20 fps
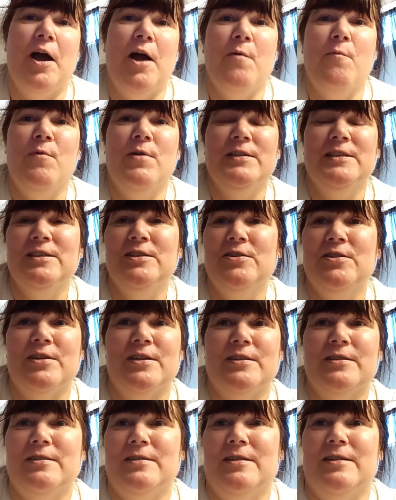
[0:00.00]
I wasn't going
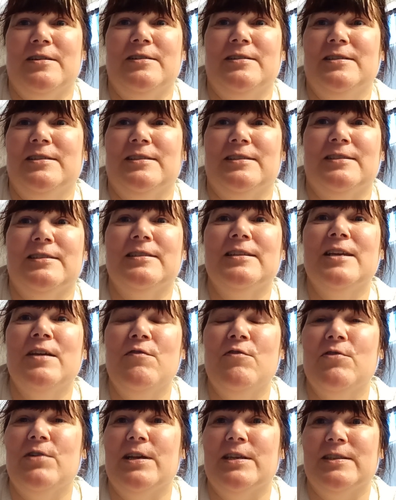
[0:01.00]
to just
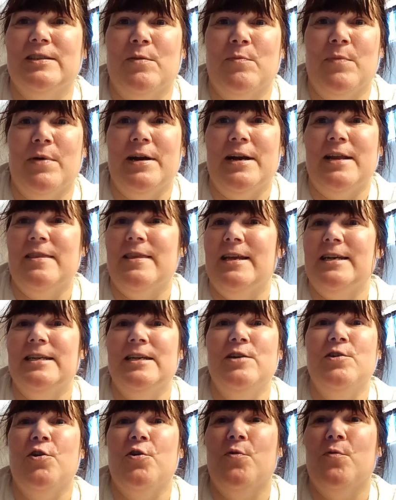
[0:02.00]
give her to somebody that
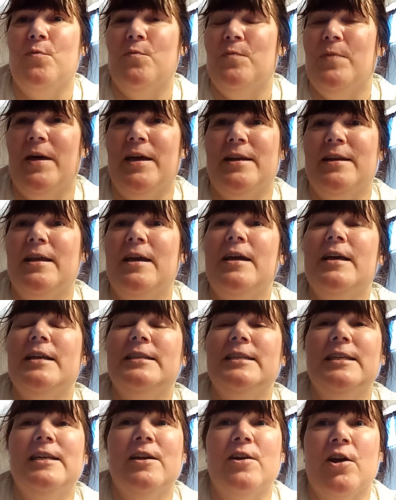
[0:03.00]

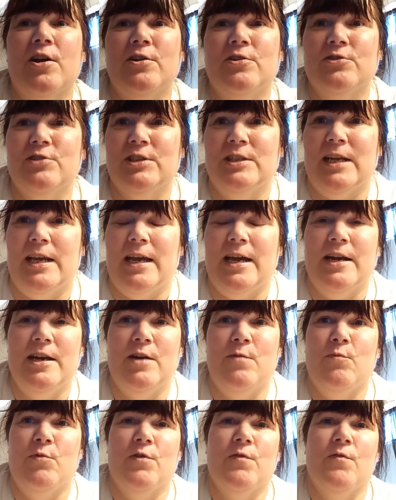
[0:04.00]
didn't understand
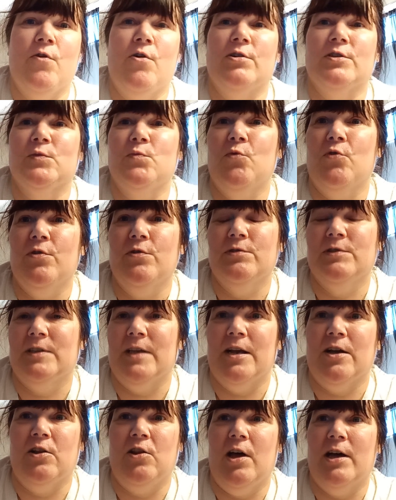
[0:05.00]
and would have caused more
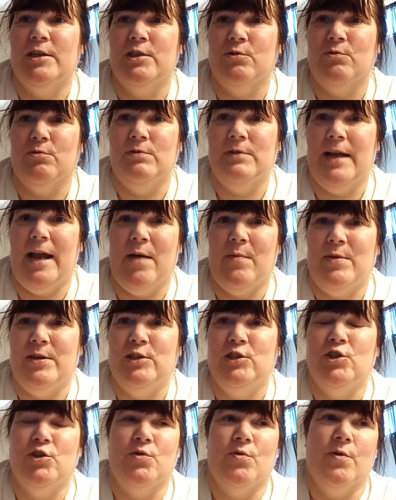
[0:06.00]
psychological
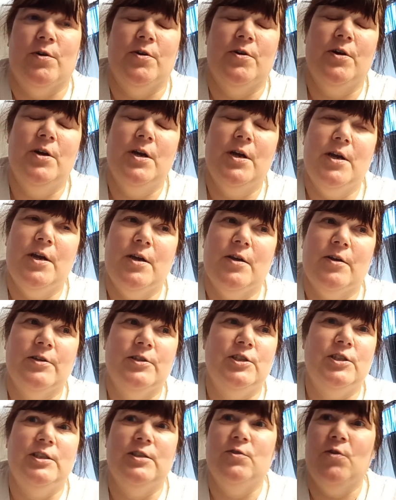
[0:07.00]
damage to her
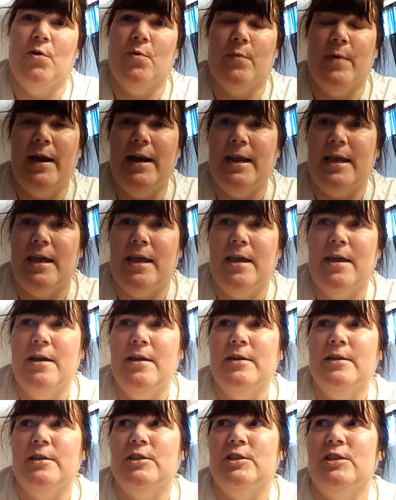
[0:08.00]
because
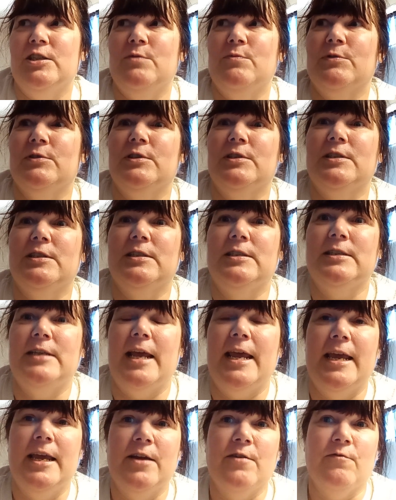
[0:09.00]
she was
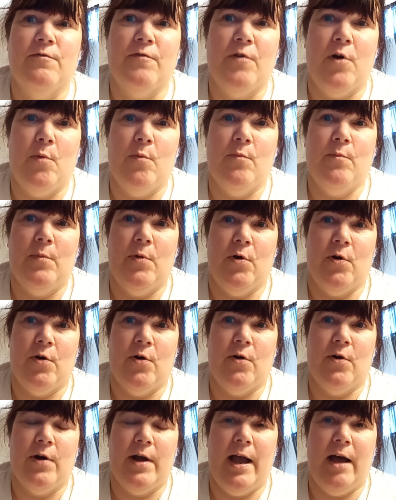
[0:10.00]
taken from
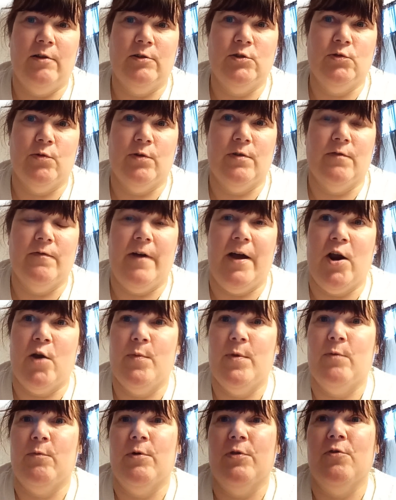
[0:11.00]
her outdoor
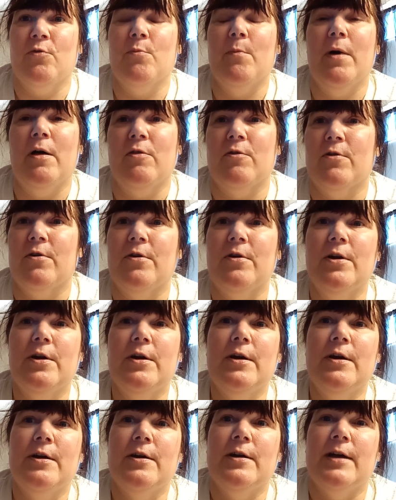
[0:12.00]
environment with her mother
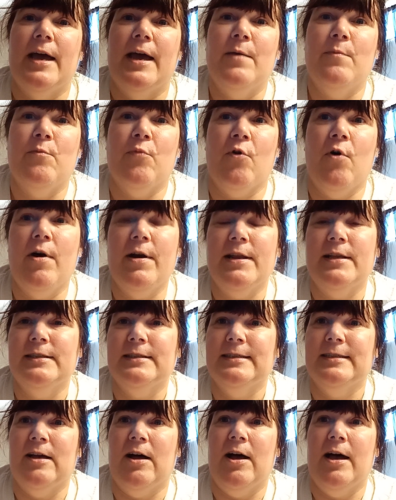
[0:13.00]
and brought
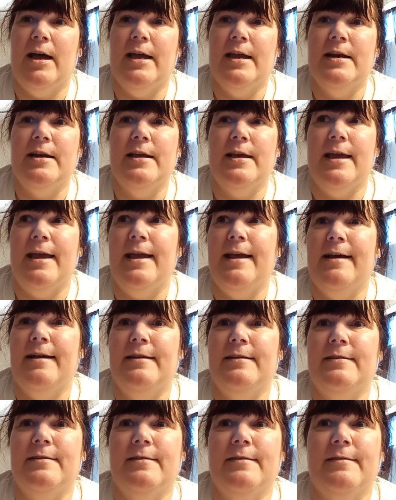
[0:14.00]
inside,
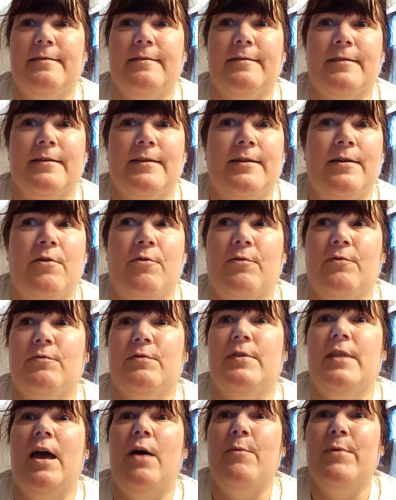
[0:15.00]
and
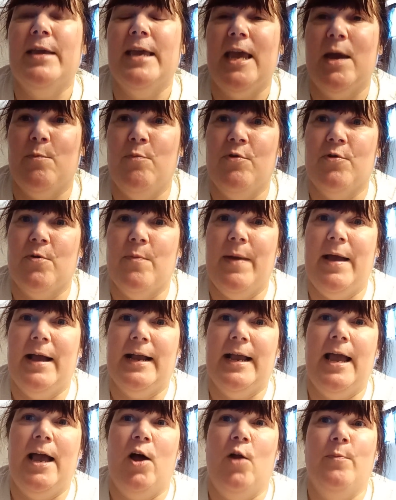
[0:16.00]
now we can't put her
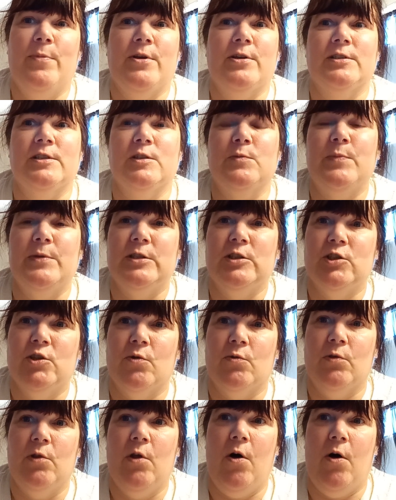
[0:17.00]
back out because it's been
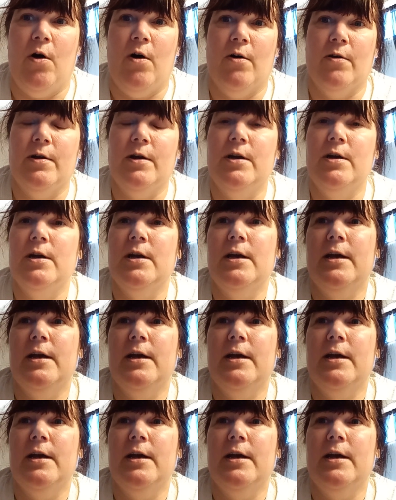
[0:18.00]
so long.